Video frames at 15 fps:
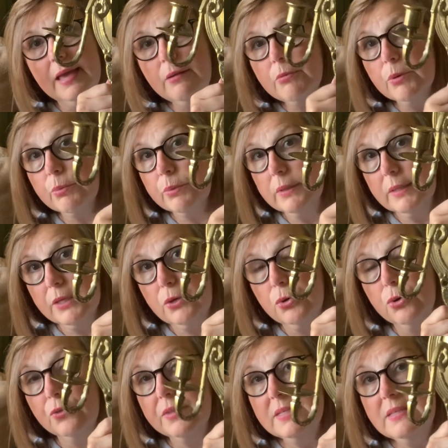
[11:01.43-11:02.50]
were really
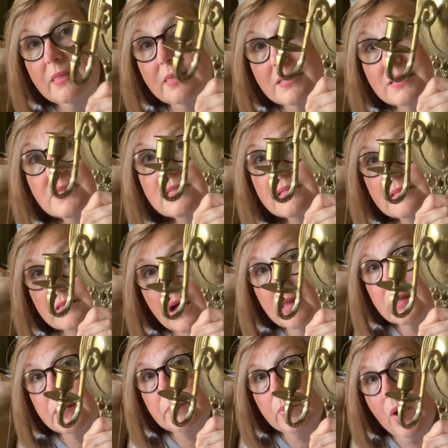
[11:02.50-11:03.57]
cool. This is
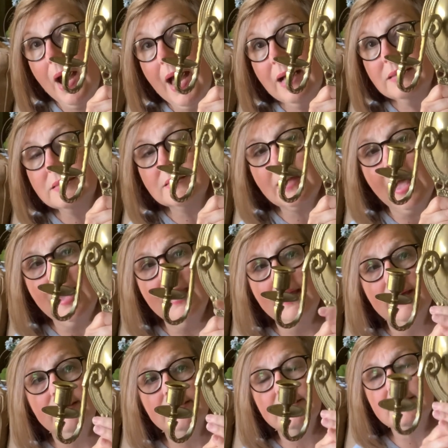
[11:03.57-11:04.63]
solid brass,
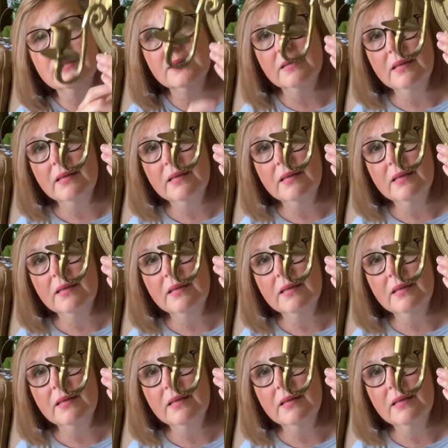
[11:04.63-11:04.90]
and